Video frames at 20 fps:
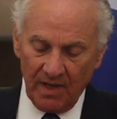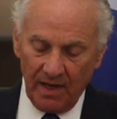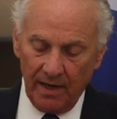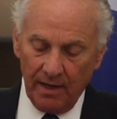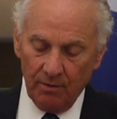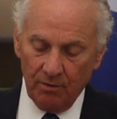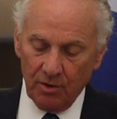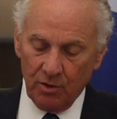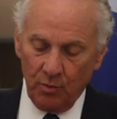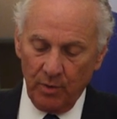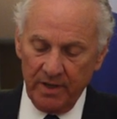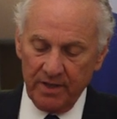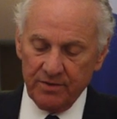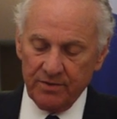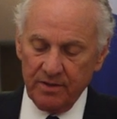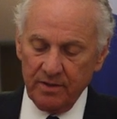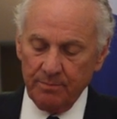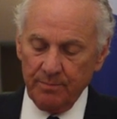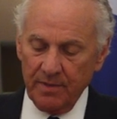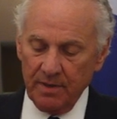I
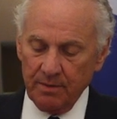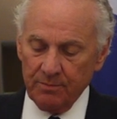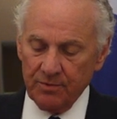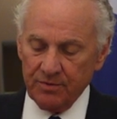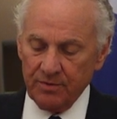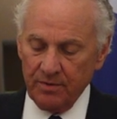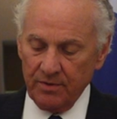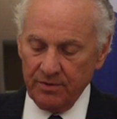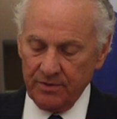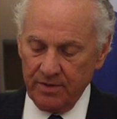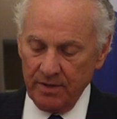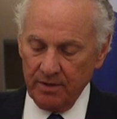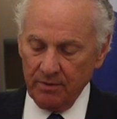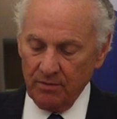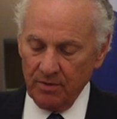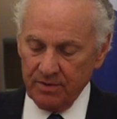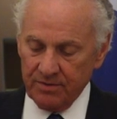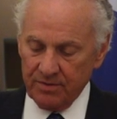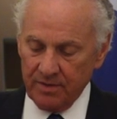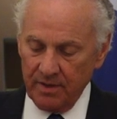requested members of the
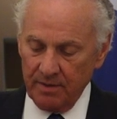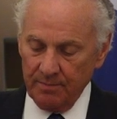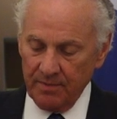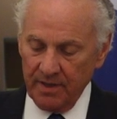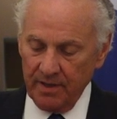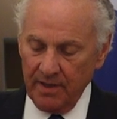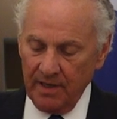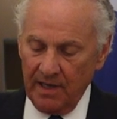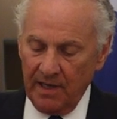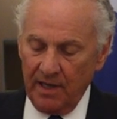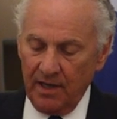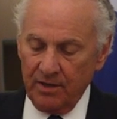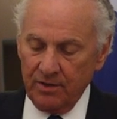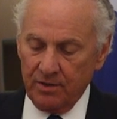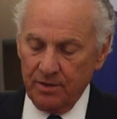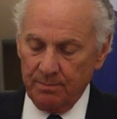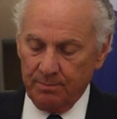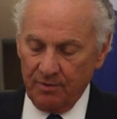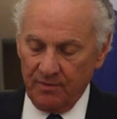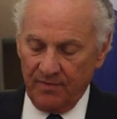General Assembly
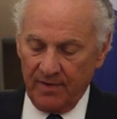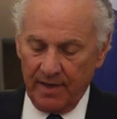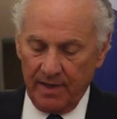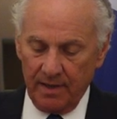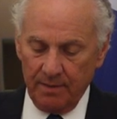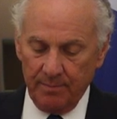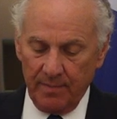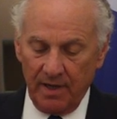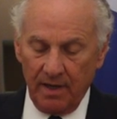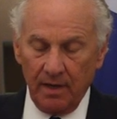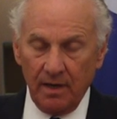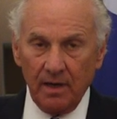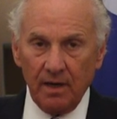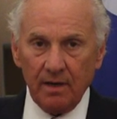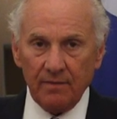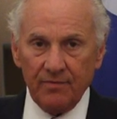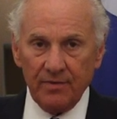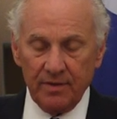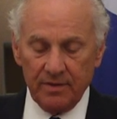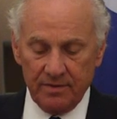to provide my
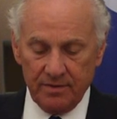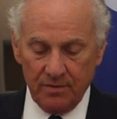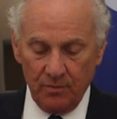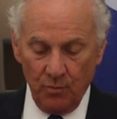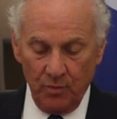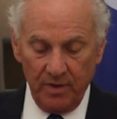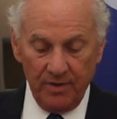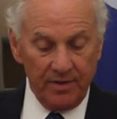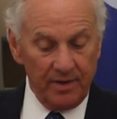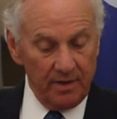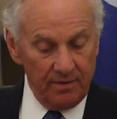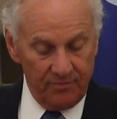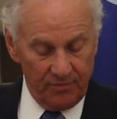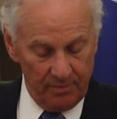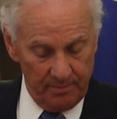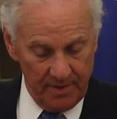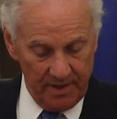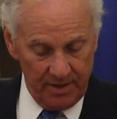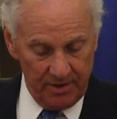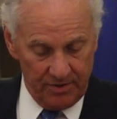office with
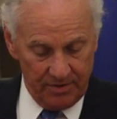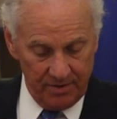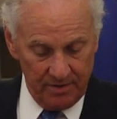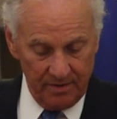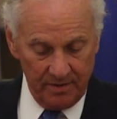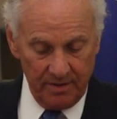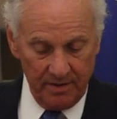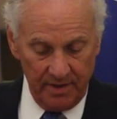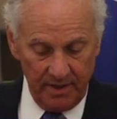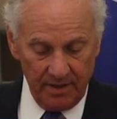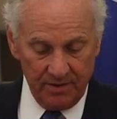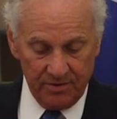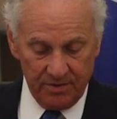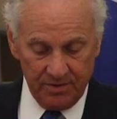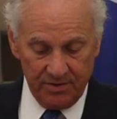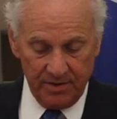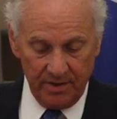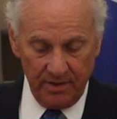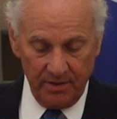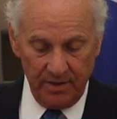information, the
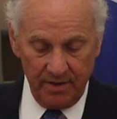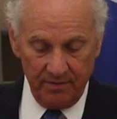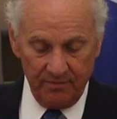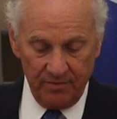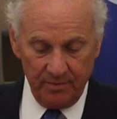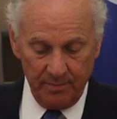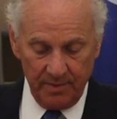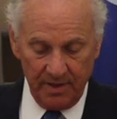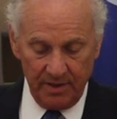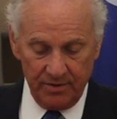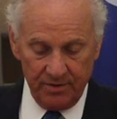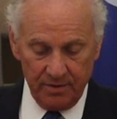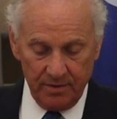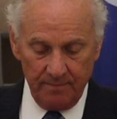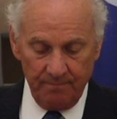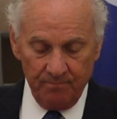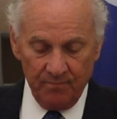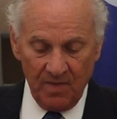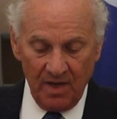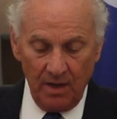necessary information,
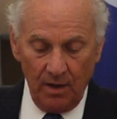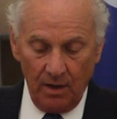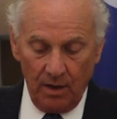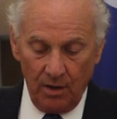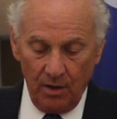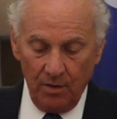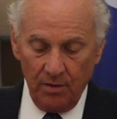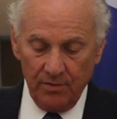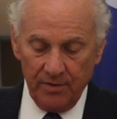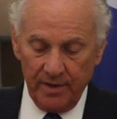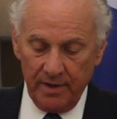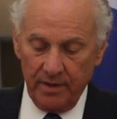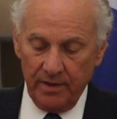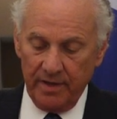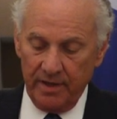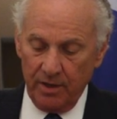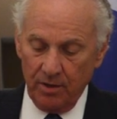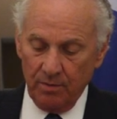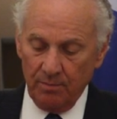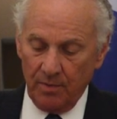on their
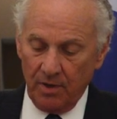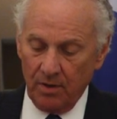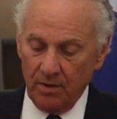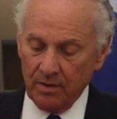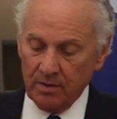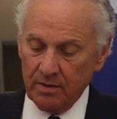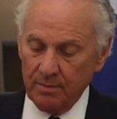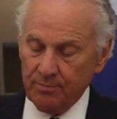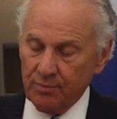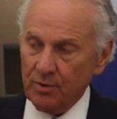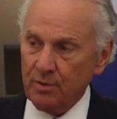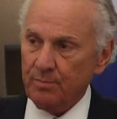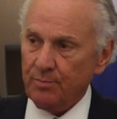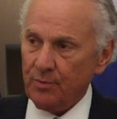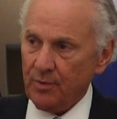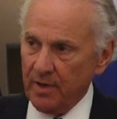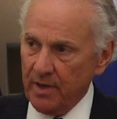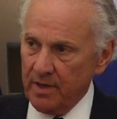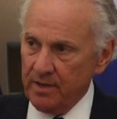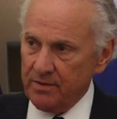earmarked
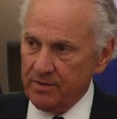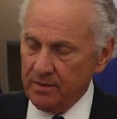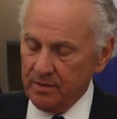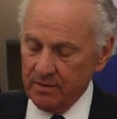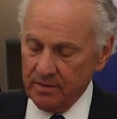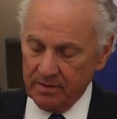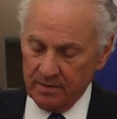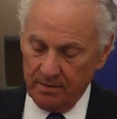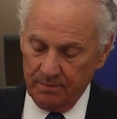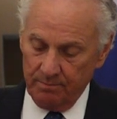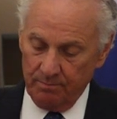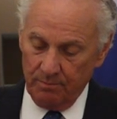appropriations.